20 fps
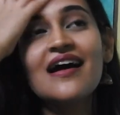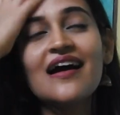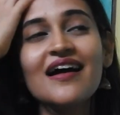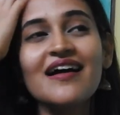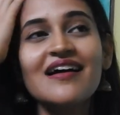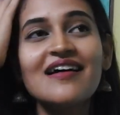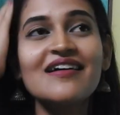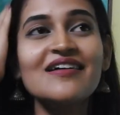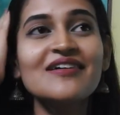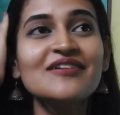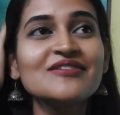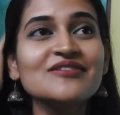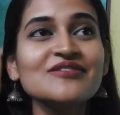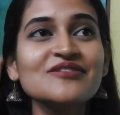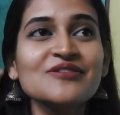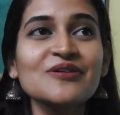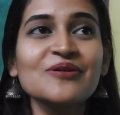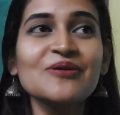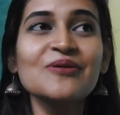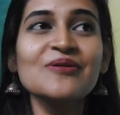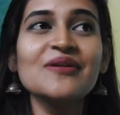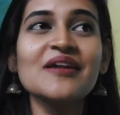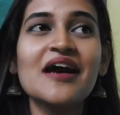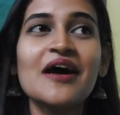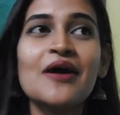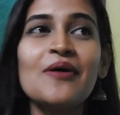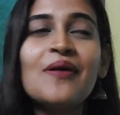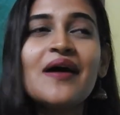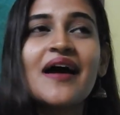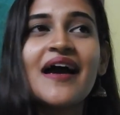Uh, so
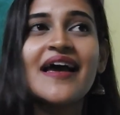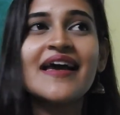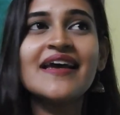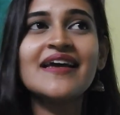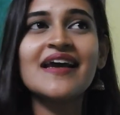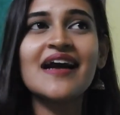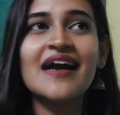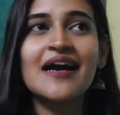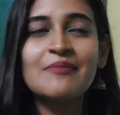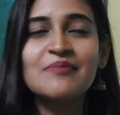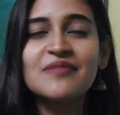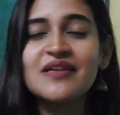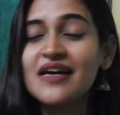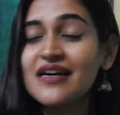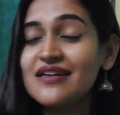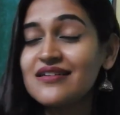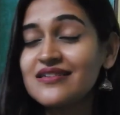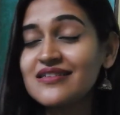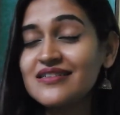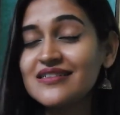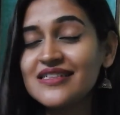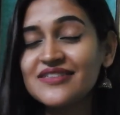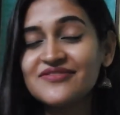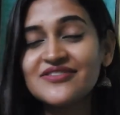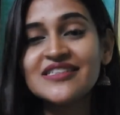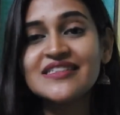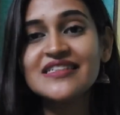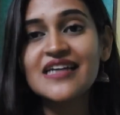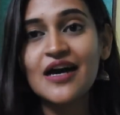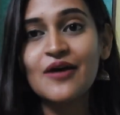now I am, uh,
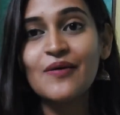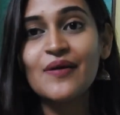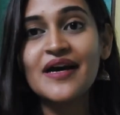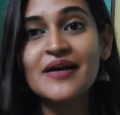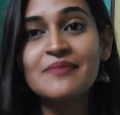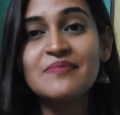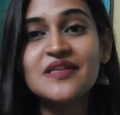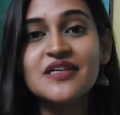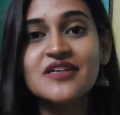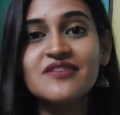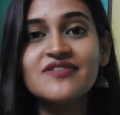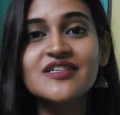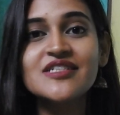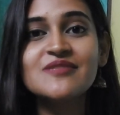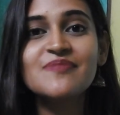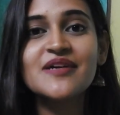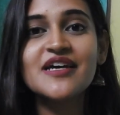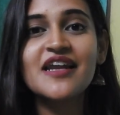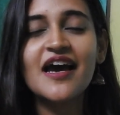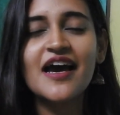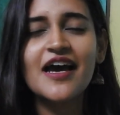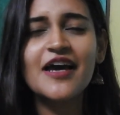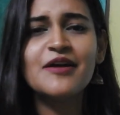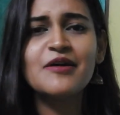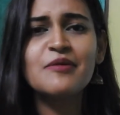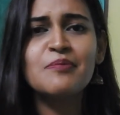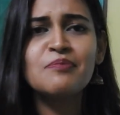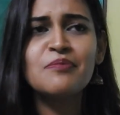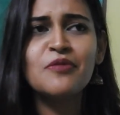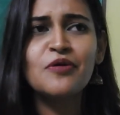even now I am nervous, but I
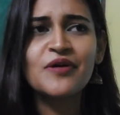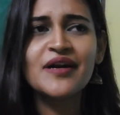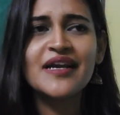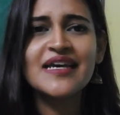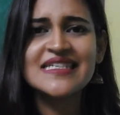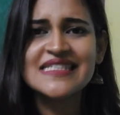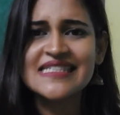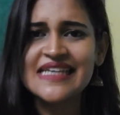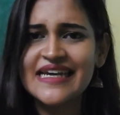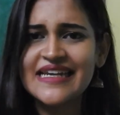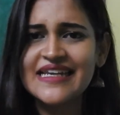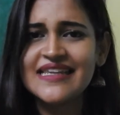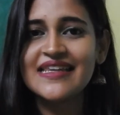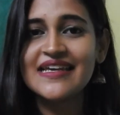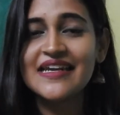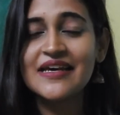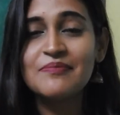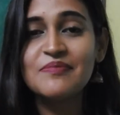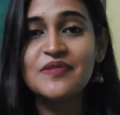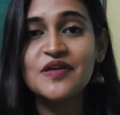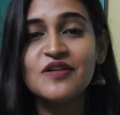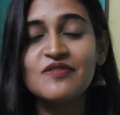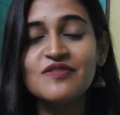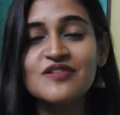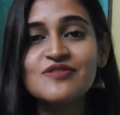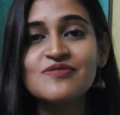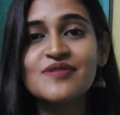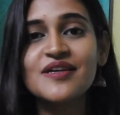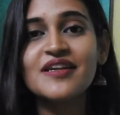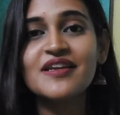am more excited than I'm
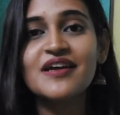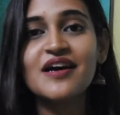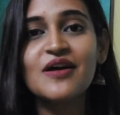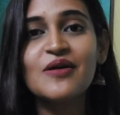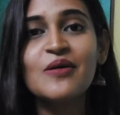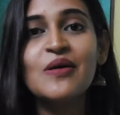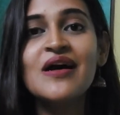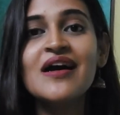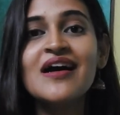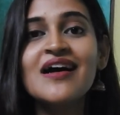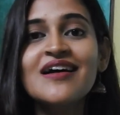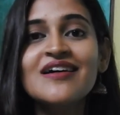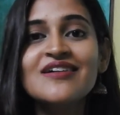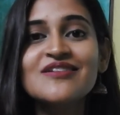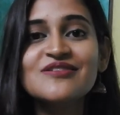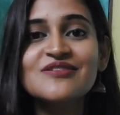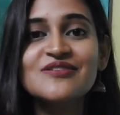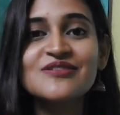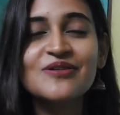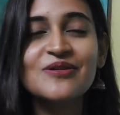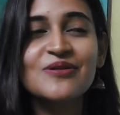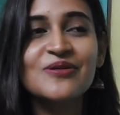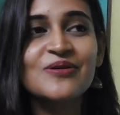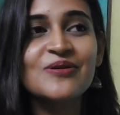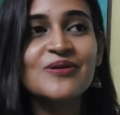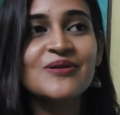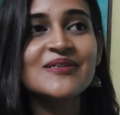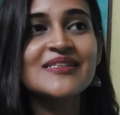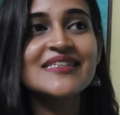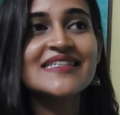nervous right now.
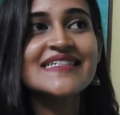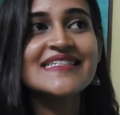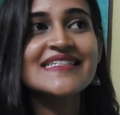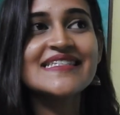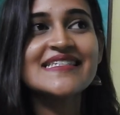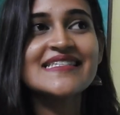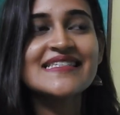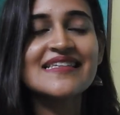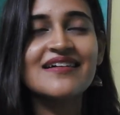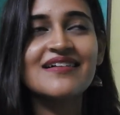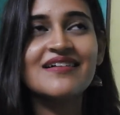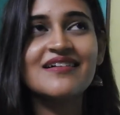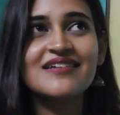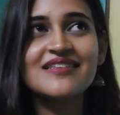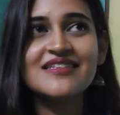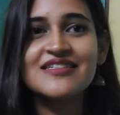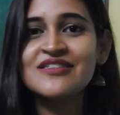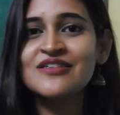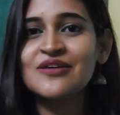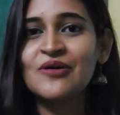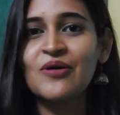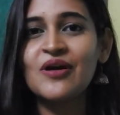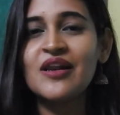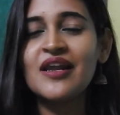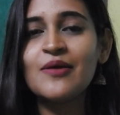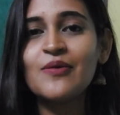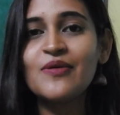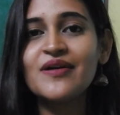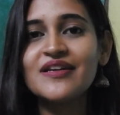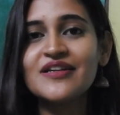So this is, uh, this is all I
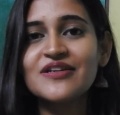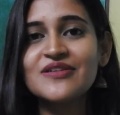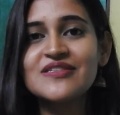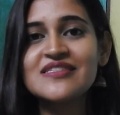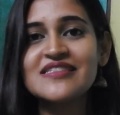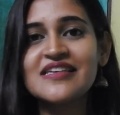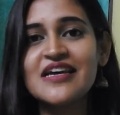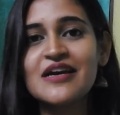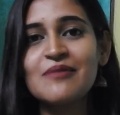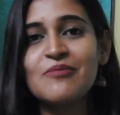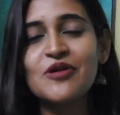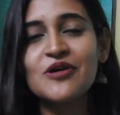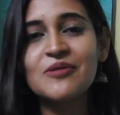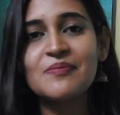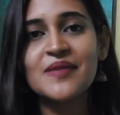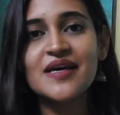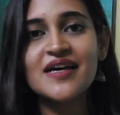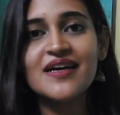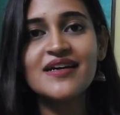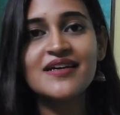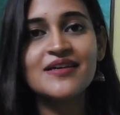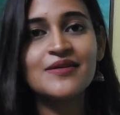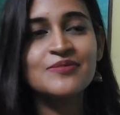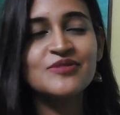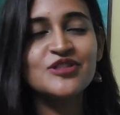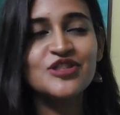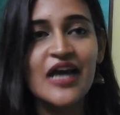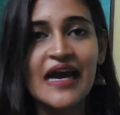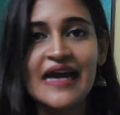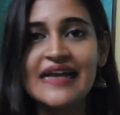wanted to say about my
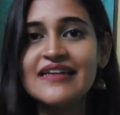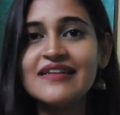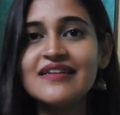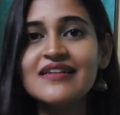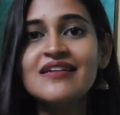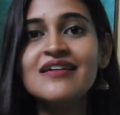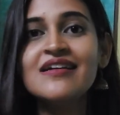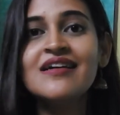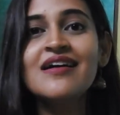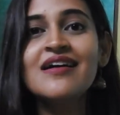channel.